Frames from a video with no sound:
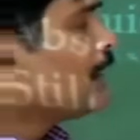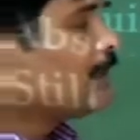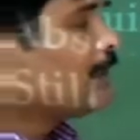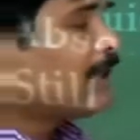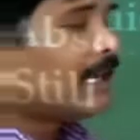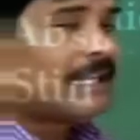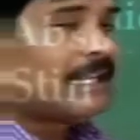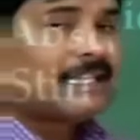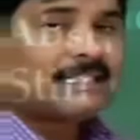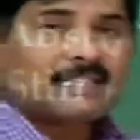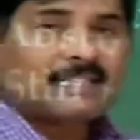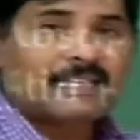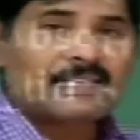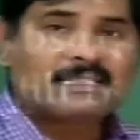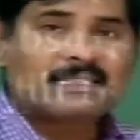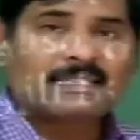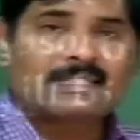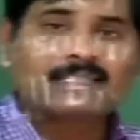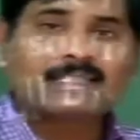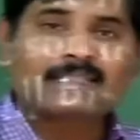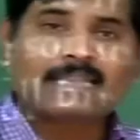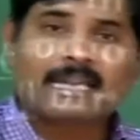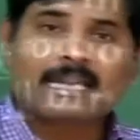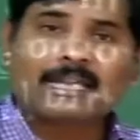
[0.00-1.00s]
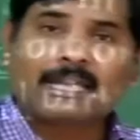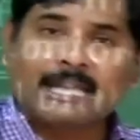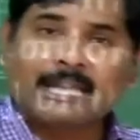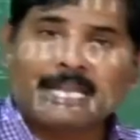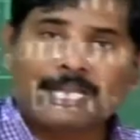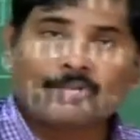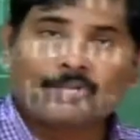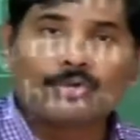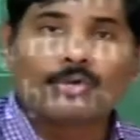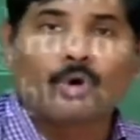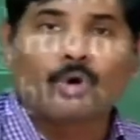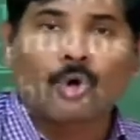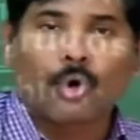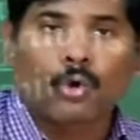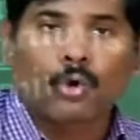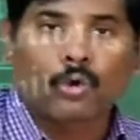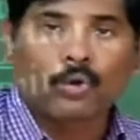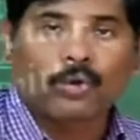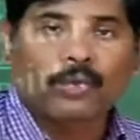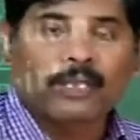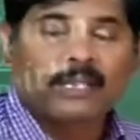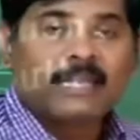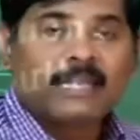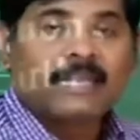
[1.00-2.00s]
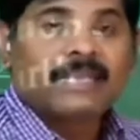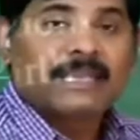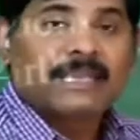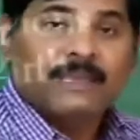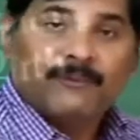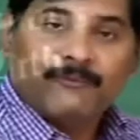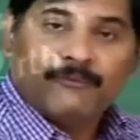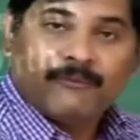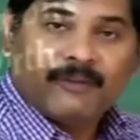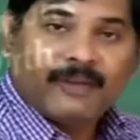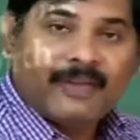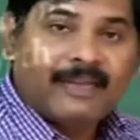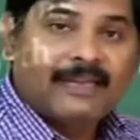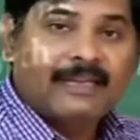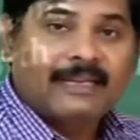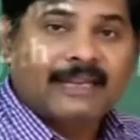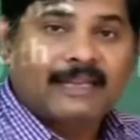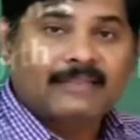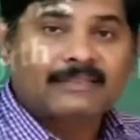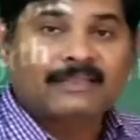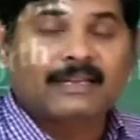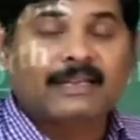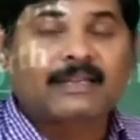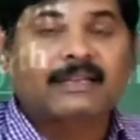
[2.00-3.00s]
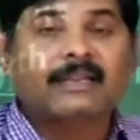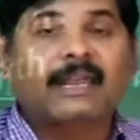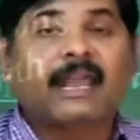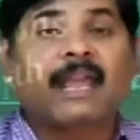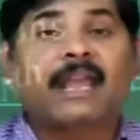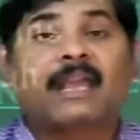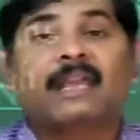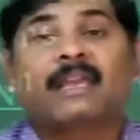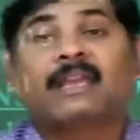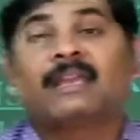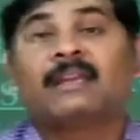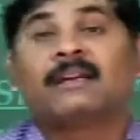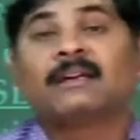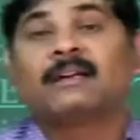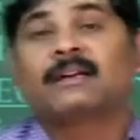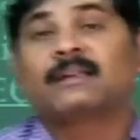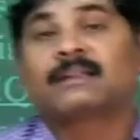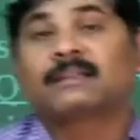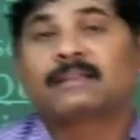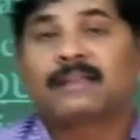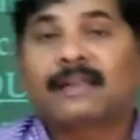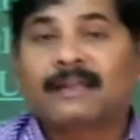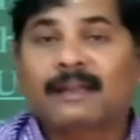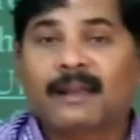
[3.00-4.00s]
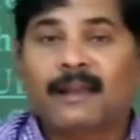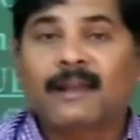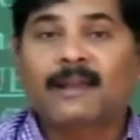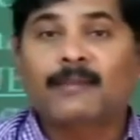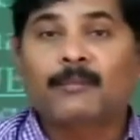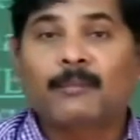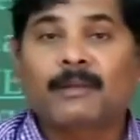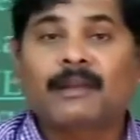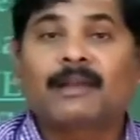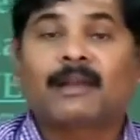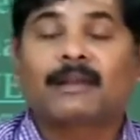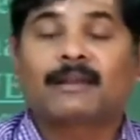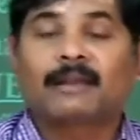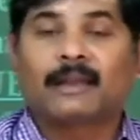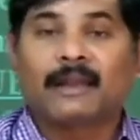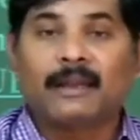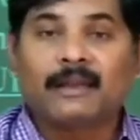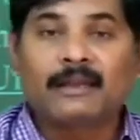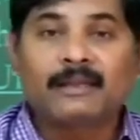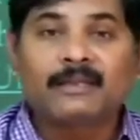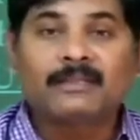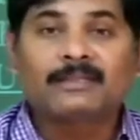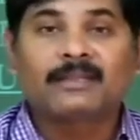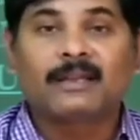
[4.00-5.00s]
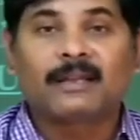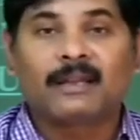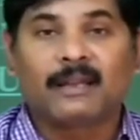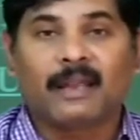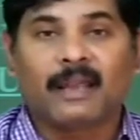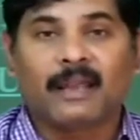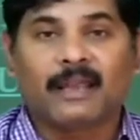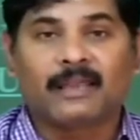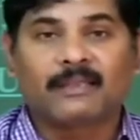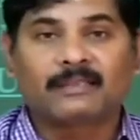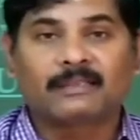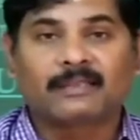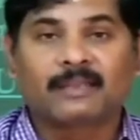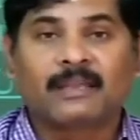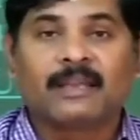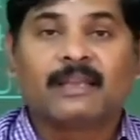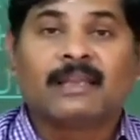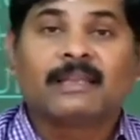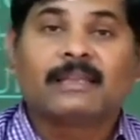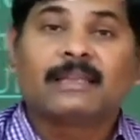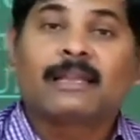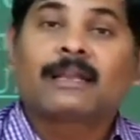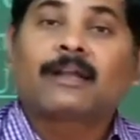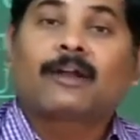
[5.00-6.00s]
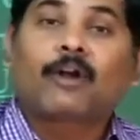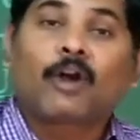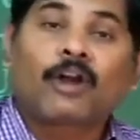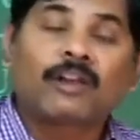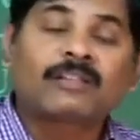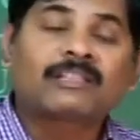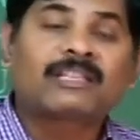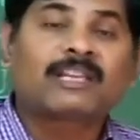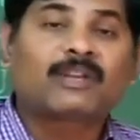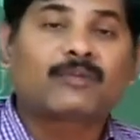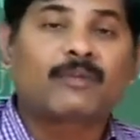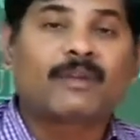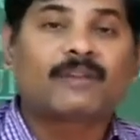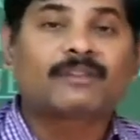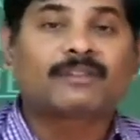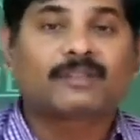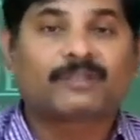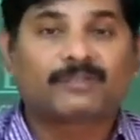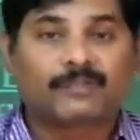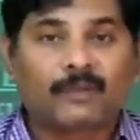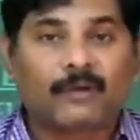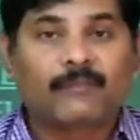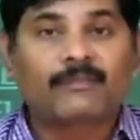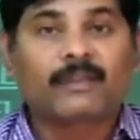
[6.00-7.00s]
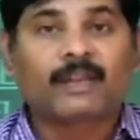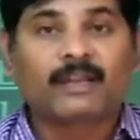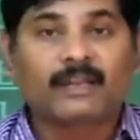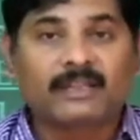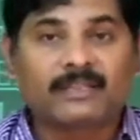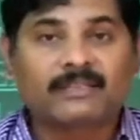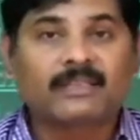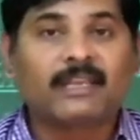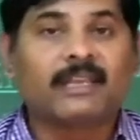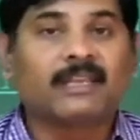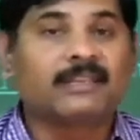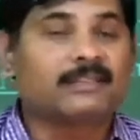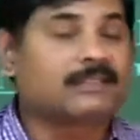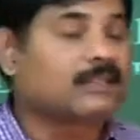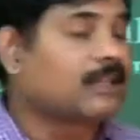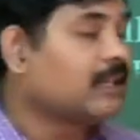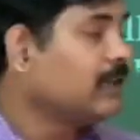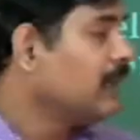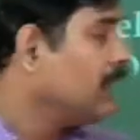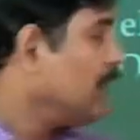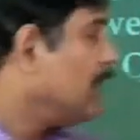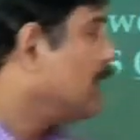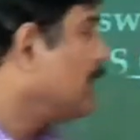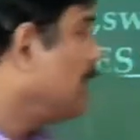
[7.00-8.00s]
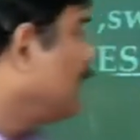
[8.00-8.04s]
the diseases get ignored, if he doesn't take here the treatment at the initial days, then consequences of the disease, it